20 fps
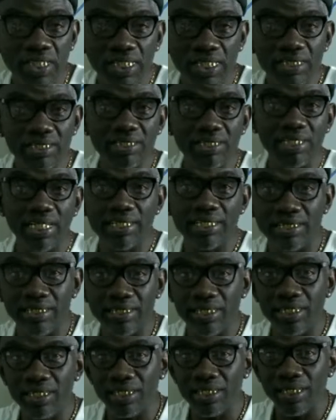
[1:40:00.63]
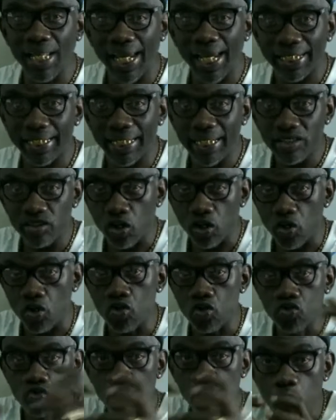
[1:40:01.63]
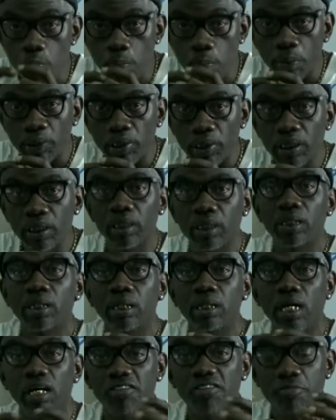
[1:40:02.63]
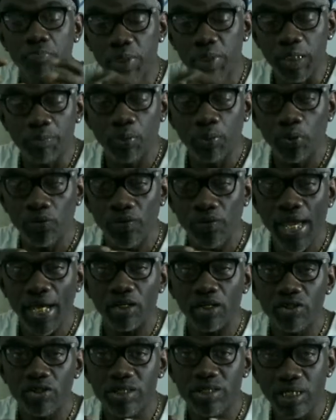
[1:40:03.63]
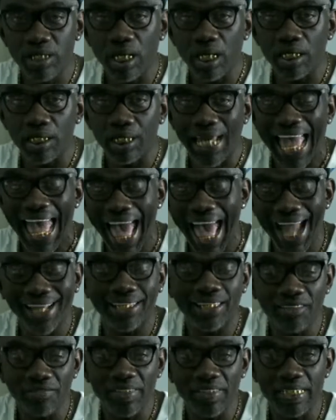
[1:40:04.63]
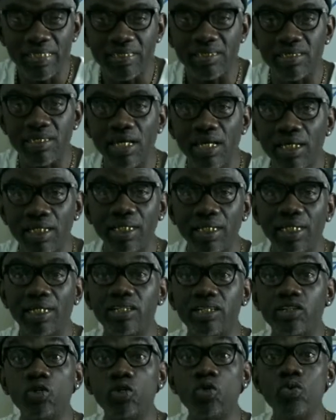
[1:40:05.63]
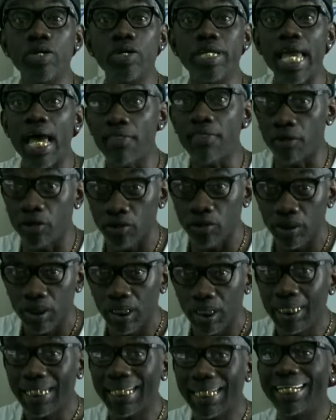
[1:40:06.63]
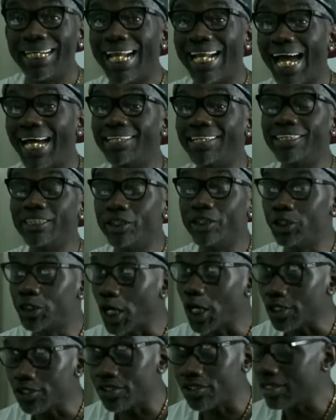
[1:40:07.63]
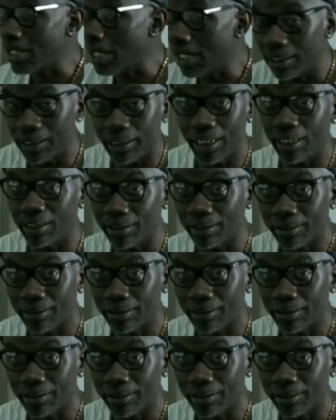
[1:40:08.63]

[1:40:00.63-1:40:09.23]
60, like there's a group of people that are actively studying together, not just studying,